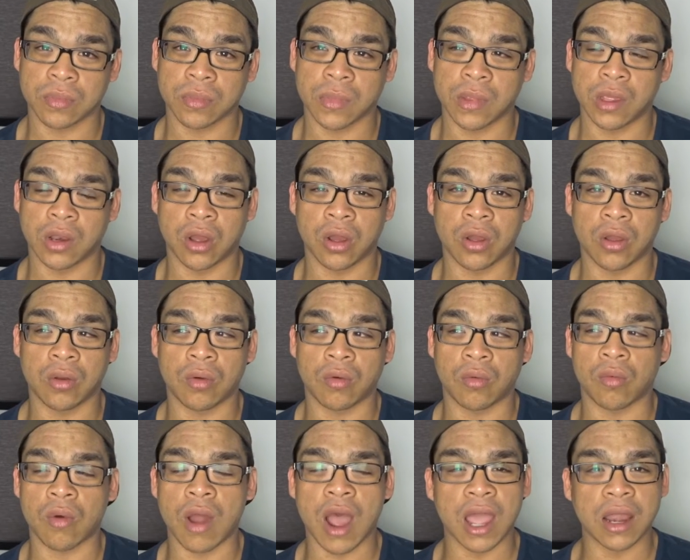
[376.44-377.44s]
You know,
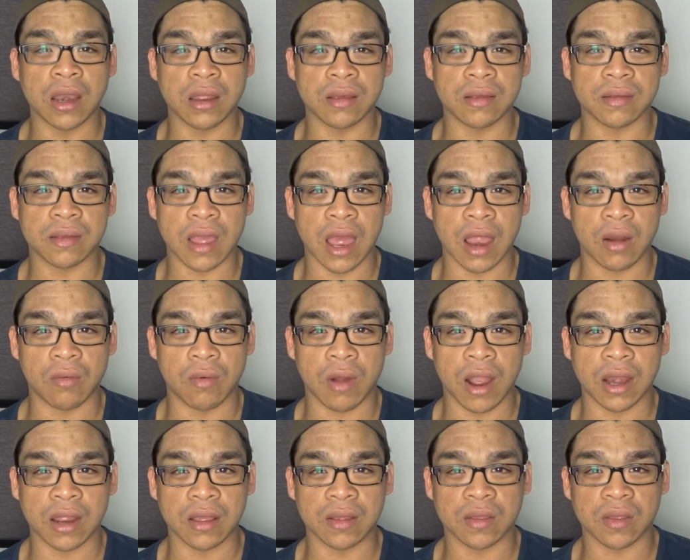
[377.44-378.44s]
writers are
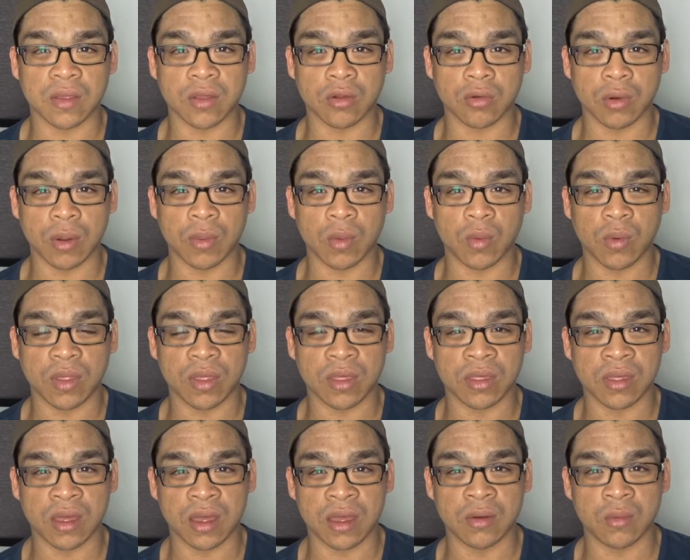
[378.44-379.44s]
writing scripts
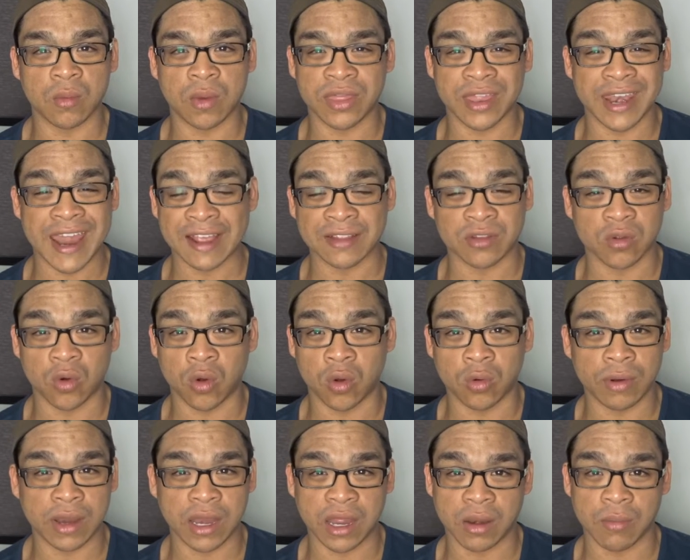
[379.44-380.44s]
with, with an actor
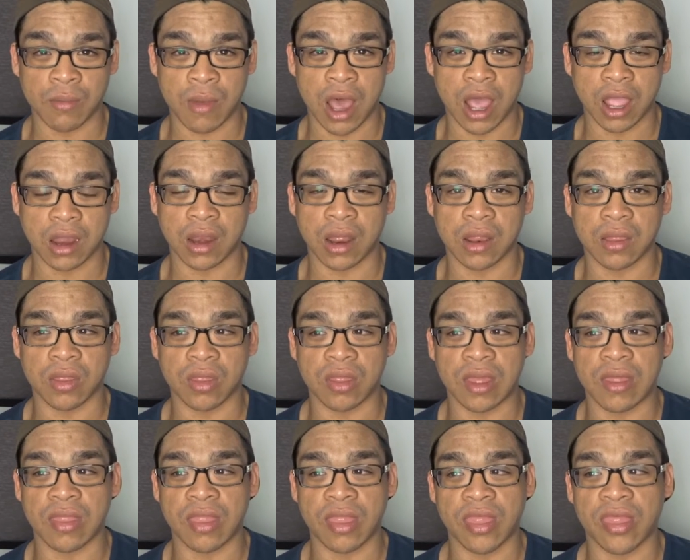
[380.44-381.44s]
already in mind, and
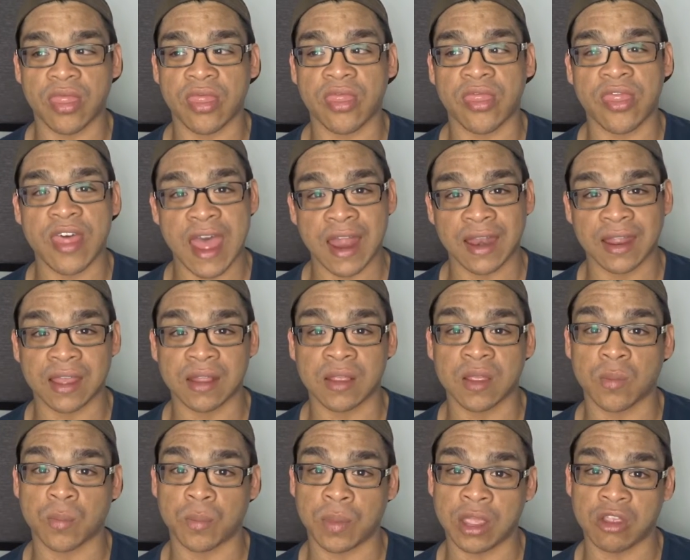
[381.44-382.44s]
then that
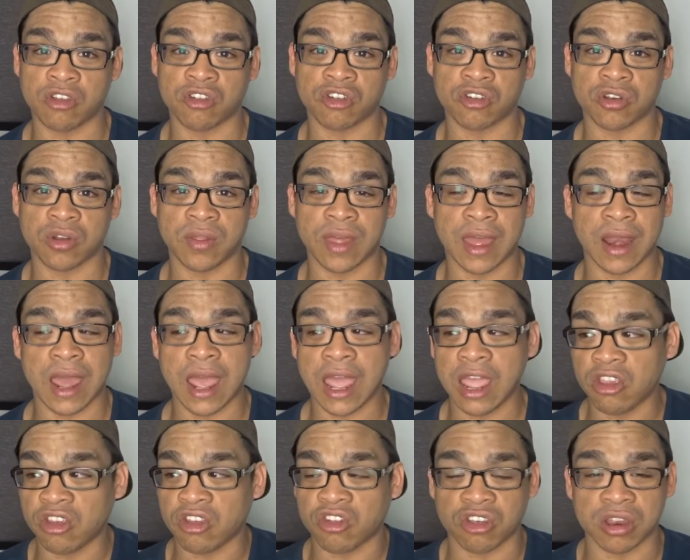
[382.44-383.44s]
gets pitched to that
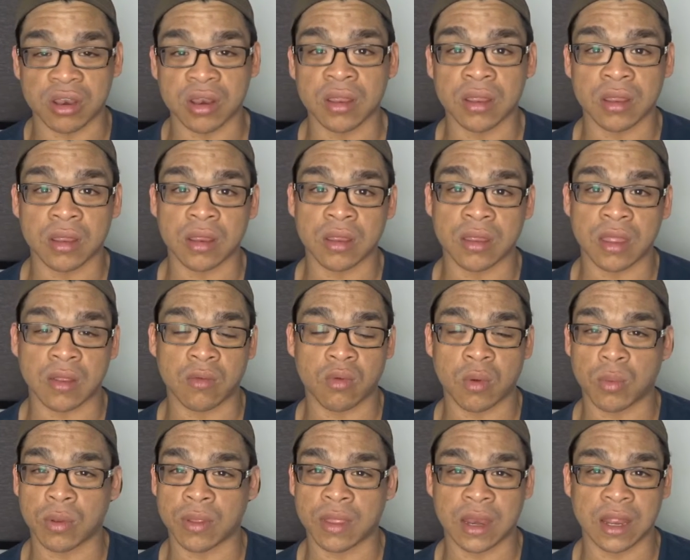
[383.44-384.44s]
agent that's
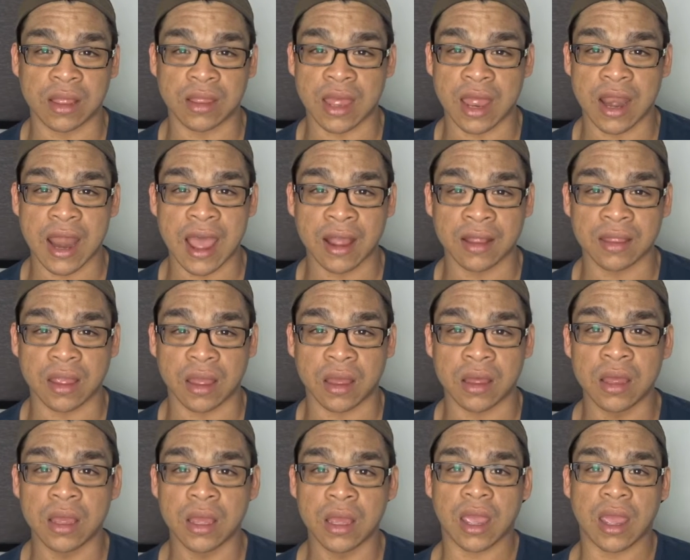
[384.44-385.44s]
representing that actor,
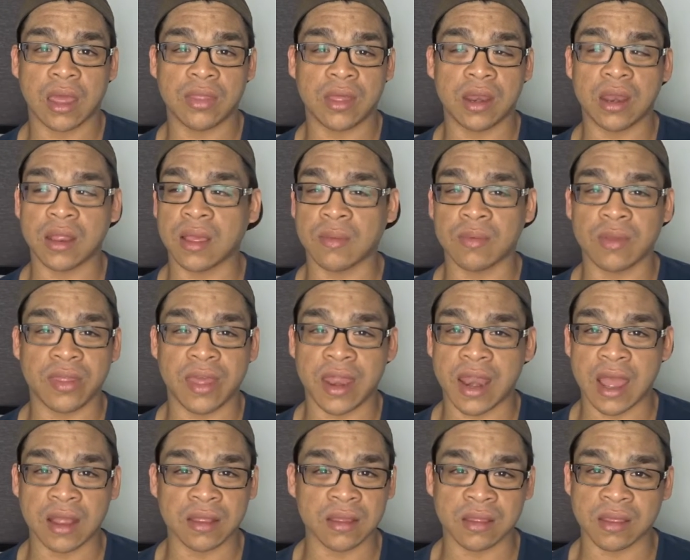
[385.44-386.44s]
and then it's up to that
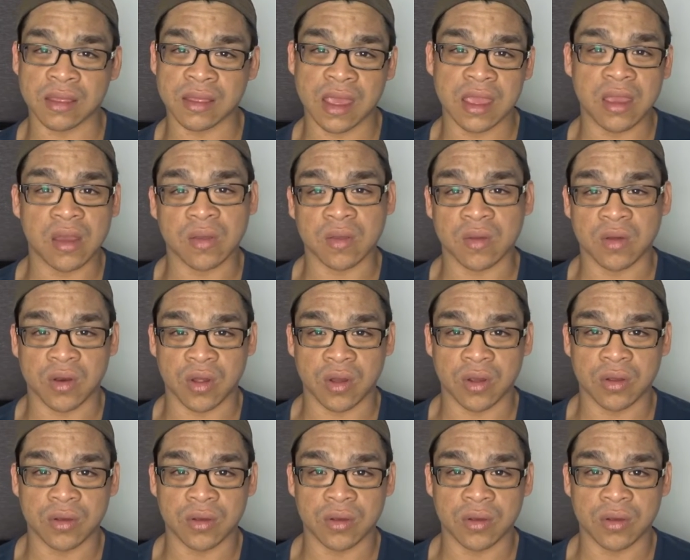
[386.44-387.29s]
actor to say yes or no.